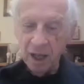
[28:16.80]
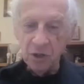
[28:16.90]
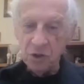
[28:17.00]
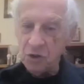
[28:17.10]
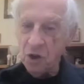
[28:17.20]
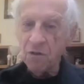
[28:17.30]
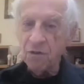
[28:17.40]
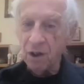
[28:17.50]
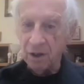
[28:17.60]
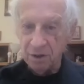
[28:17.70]
his
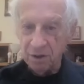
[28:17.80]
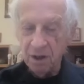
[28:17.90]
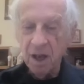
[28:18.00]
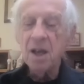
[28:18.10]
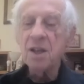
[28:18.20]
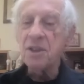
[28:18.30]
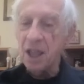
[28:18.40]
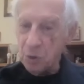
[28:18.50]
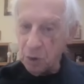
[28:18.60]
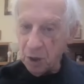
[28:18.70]
fault
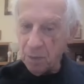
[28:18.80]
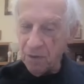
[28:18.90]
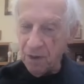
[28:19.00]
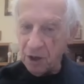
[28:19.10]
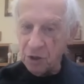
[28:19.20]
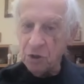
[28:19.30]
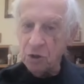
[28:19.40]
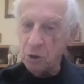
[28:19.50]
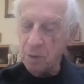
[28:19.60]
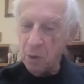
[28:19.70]
that's what the profession
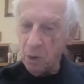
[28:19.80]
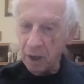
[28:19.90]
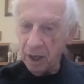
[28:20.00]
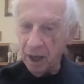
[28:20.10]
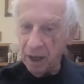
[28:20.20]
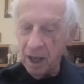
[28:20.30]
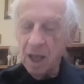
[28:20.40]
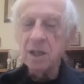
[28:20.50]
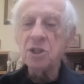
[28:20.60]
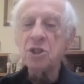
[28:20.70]
should be working on
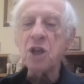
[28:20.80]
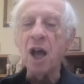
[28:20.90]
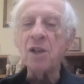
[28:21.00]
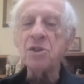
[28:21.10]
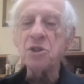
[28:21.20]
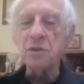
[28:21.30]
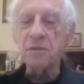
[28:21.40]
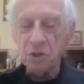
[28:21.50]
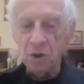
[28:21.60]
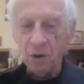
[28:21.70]
tons of
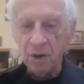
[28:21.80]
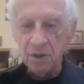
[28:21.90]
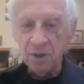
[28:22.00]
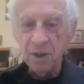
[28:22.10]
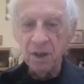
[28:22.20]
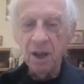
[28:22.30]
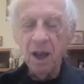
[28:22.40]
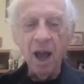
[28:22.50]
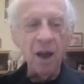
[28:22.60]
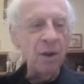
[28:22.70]
stories
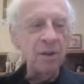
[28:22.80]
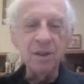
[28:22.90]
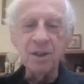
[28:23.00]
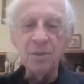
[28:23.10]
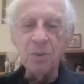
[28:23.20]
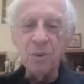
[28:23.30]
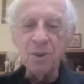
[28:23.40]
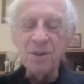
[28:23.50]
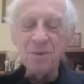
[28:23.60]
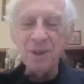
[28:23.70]
uh,
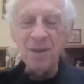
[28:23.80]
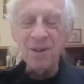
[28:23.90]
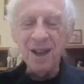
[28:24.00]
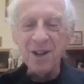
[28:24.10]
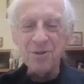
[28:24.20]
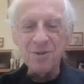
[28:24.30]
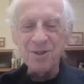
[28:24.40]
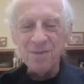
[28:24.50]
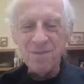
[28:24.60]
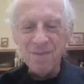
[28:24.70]
wouldn't wouldn't that, can't you
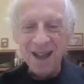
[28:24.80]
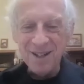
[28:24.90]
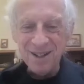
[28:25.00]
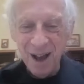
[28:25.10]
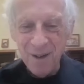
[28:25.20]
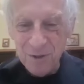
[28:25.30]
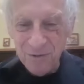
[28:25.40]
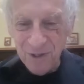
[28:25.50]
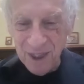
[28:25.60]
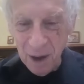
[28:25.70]
just imagine how much
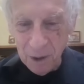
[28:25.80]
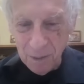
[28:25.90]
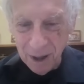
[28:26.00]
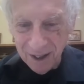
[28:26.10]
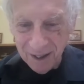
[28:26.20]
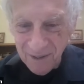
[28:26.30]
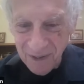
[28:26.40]
fun that would be